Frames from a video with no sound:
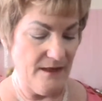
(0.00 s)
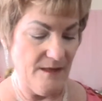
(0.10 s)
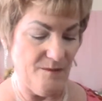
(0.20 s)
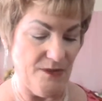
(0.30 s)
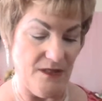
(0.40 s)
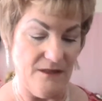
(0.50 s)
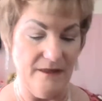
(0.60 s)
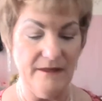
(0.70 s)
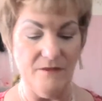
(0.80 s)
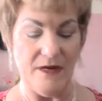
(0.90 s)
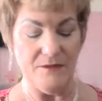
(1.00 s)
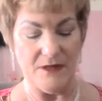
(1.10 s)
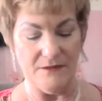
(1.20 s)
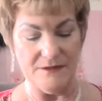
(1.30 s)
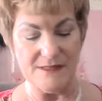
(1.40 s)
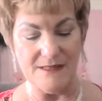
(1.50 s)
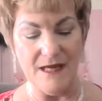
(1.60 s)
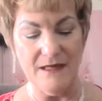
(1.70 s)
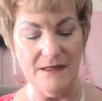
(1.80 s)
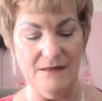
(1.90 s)
But anyway, what I was
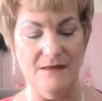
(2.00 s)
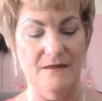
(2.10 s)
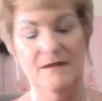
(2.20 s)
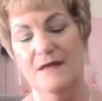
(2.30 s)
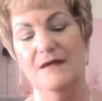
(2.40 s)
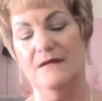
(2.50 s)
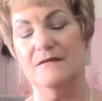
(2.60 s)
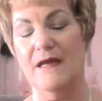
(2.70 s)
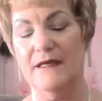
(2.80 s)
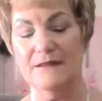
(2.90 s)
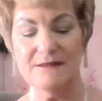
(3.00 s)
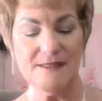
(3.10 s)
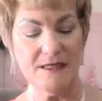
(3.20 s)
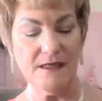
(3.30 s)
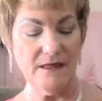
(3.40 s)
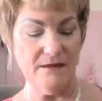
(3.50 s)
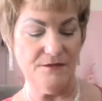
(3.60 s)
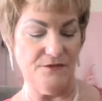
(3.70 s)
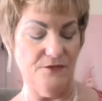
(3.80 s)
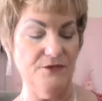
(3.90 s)
saying, Nana Tink
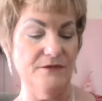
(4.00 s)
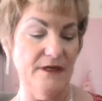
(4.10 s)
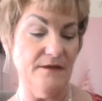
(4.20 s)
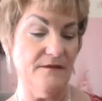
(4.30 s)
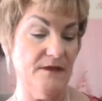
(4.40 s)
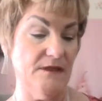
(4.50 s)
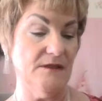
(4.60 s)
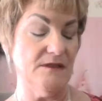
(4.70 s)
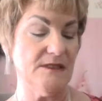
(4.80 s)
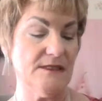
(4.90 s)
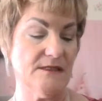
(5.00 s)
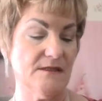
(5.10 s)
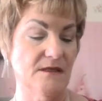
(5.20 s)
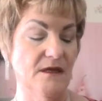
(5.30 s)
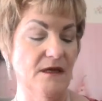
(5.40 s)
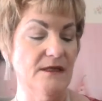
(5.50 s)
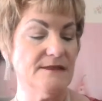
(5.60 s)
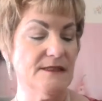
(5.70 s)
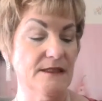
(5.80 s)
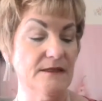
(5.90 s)
threw in this
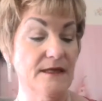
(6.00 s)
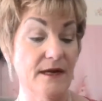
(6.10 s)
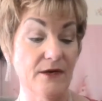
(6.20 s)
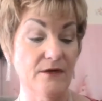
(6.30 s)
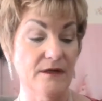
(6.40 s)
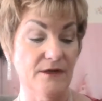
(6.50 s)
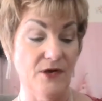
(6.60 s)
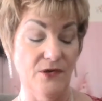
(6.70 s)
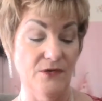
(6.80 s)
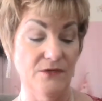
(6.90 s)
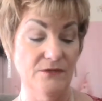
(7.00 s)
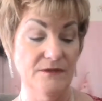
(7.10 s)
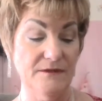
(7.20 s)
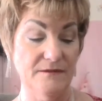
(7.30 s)
10 karat gold